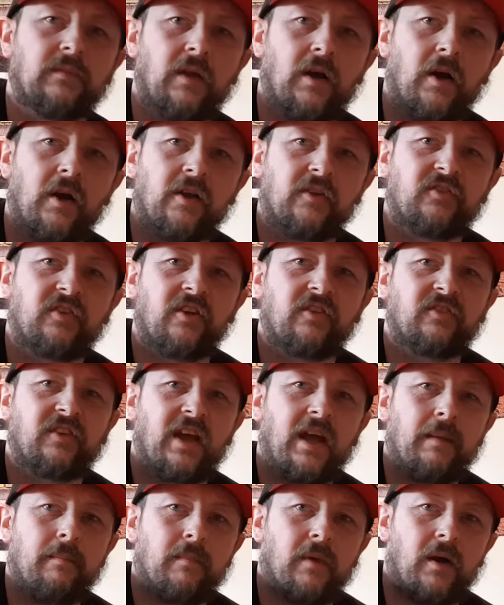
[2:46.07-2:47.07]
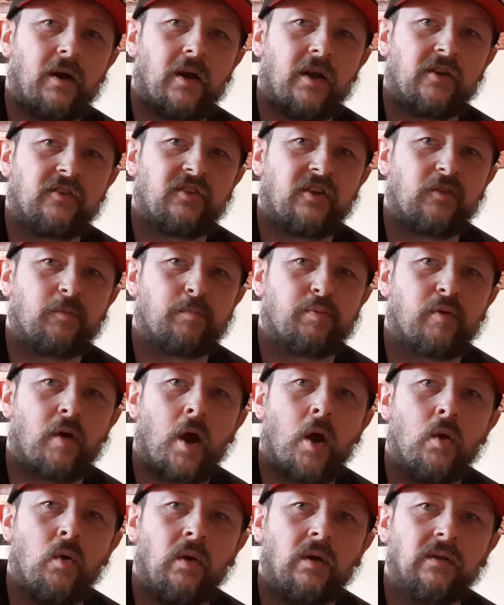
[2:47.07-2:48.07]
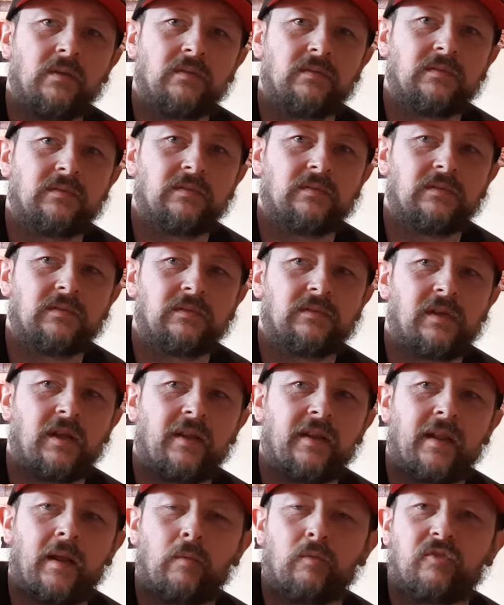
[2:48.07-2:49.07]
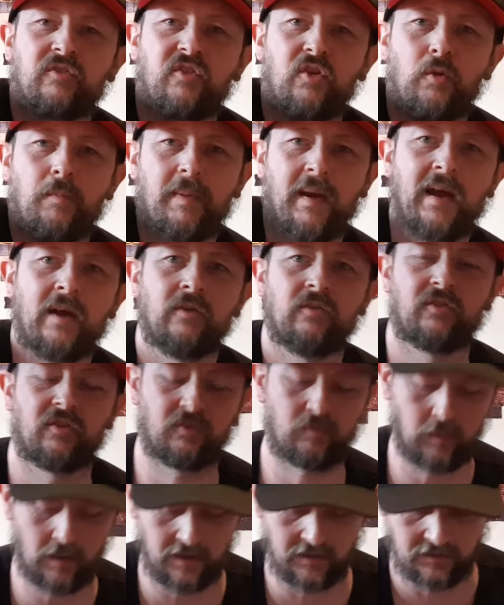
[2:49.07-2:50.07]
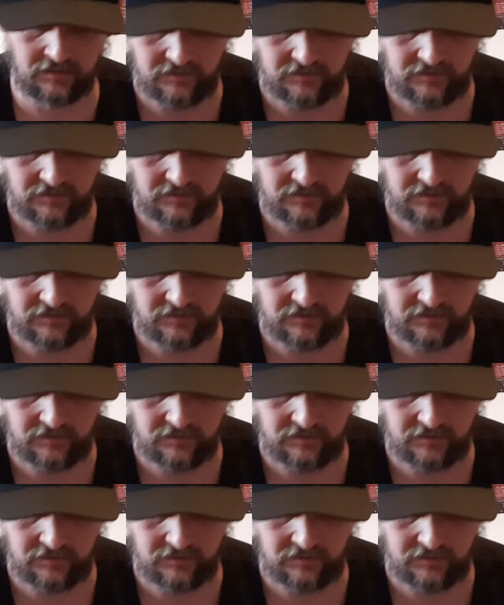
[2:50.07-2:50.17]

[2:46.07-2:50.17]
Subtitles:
ISS game, ISS Pro. I think that was £2 as well.